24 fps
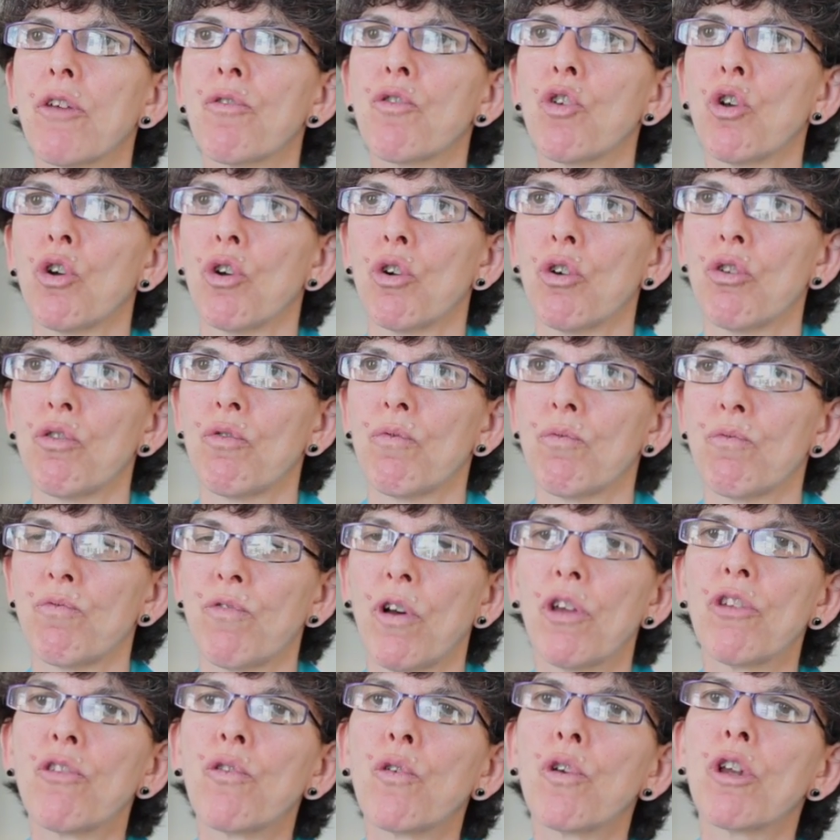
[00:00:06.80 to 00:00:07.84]
of God,
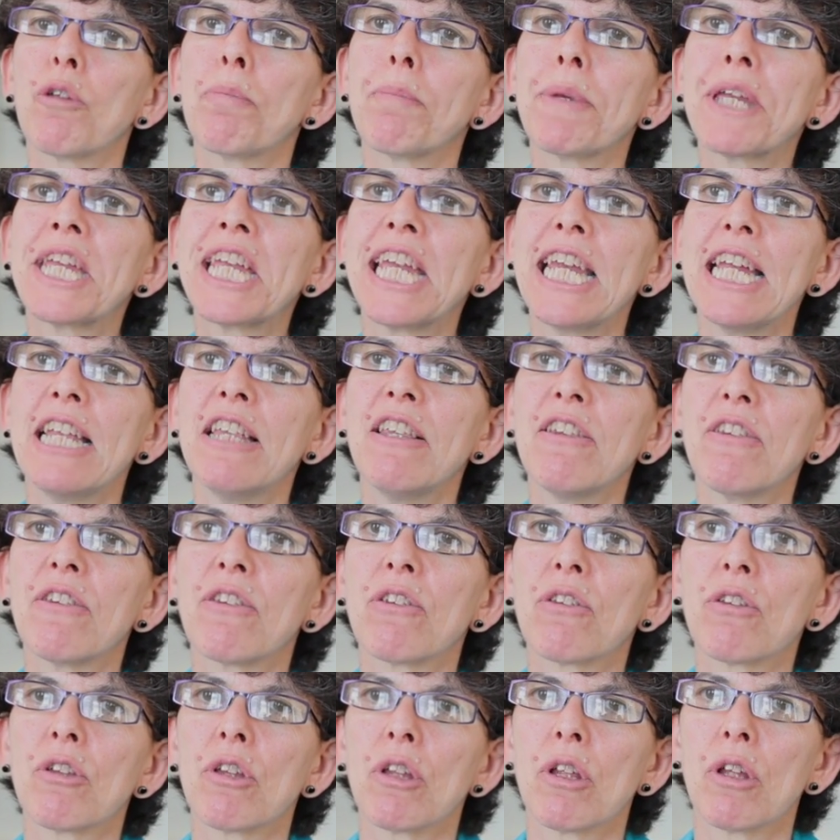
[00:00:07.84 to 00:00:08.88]
first of all, it
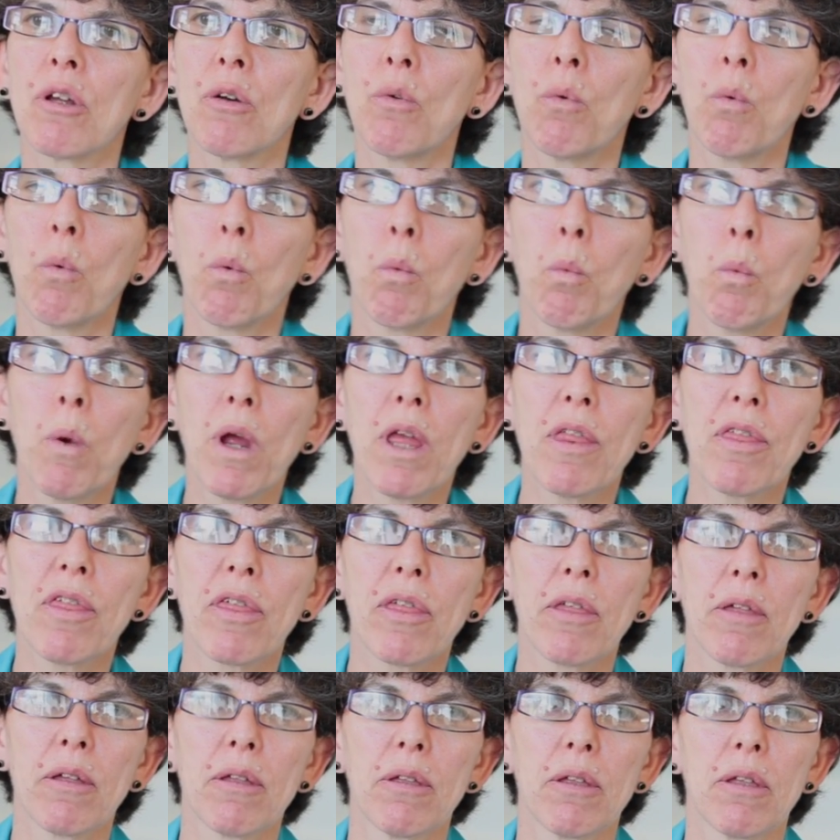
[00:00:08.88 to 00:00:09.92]
begins
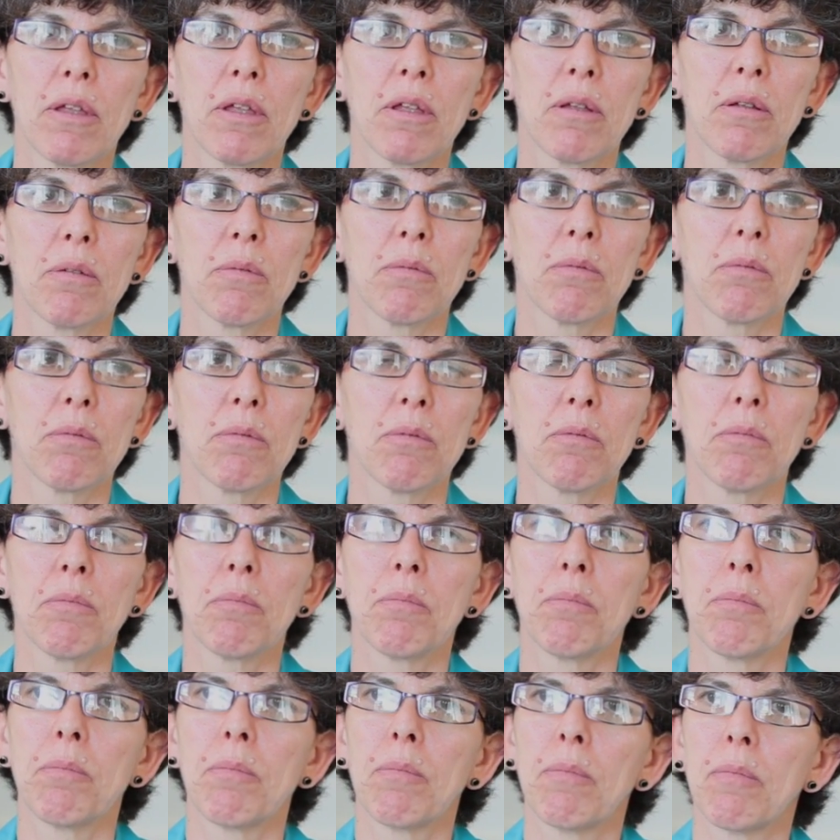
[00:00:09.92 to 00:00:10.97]
with
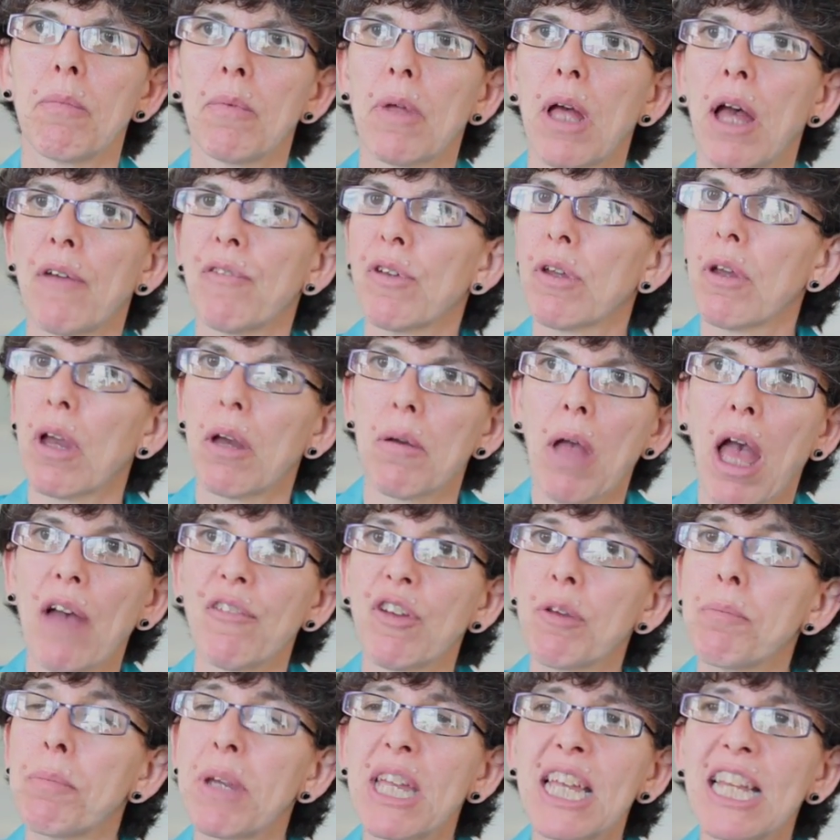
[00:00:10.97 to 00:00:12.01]
having,
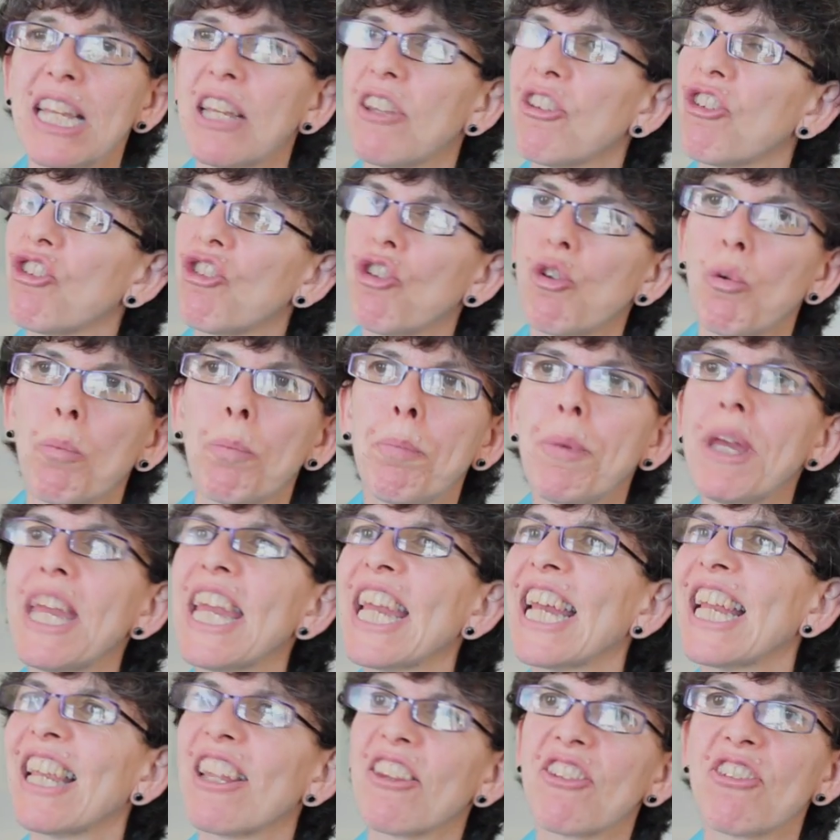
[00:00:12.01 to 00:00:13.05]
having been and still
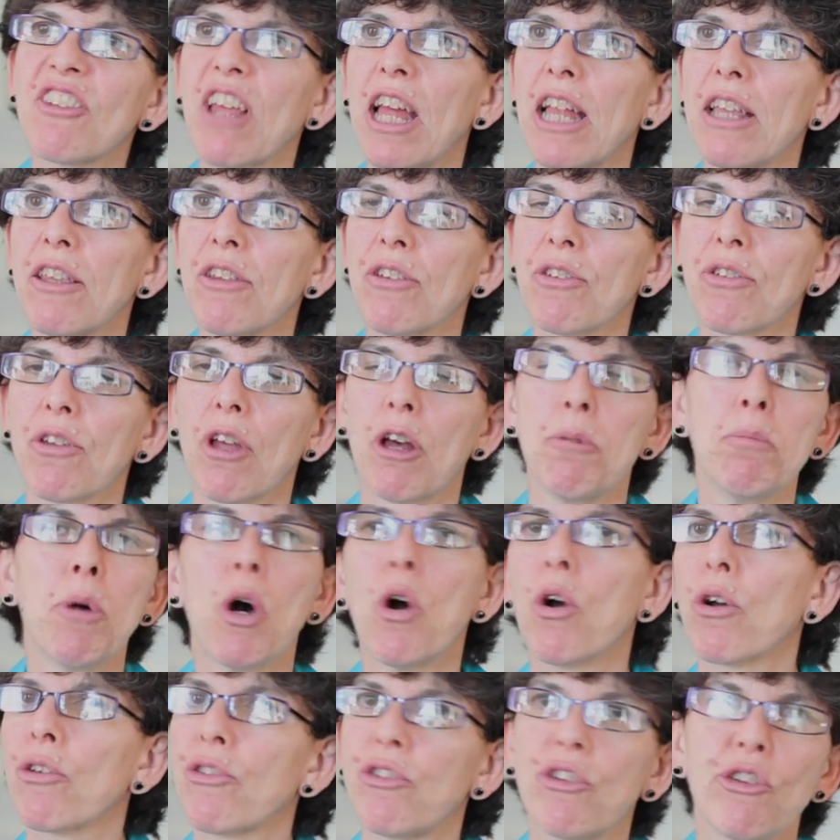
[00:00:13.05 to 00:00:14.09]
being, in a sense, a
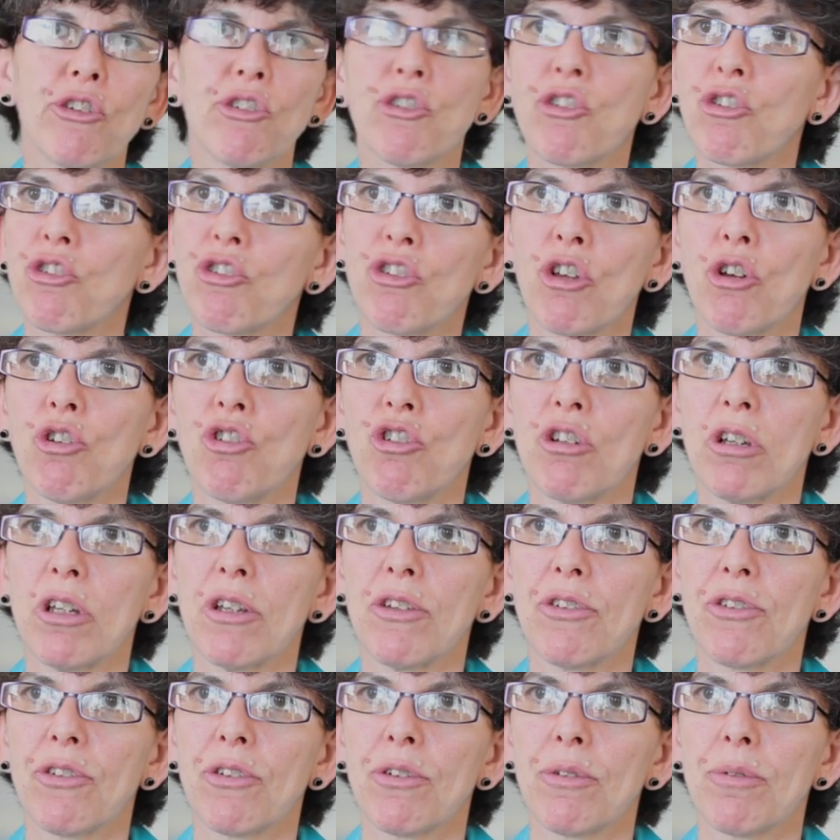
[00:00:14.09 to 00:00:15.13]
Marxist
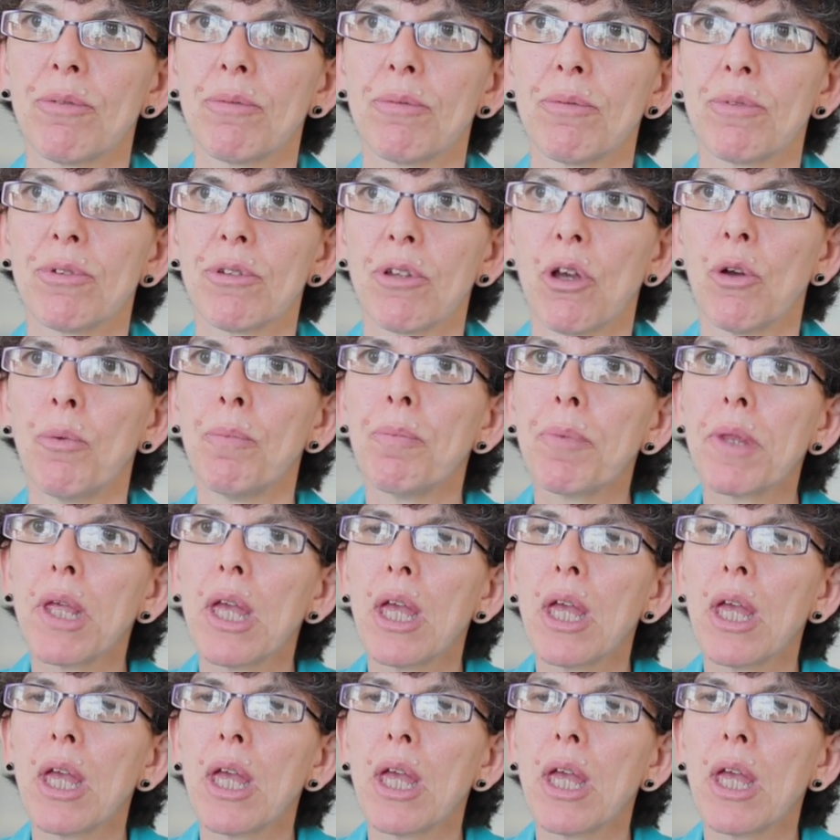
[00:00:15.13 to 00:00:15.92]
socialist. So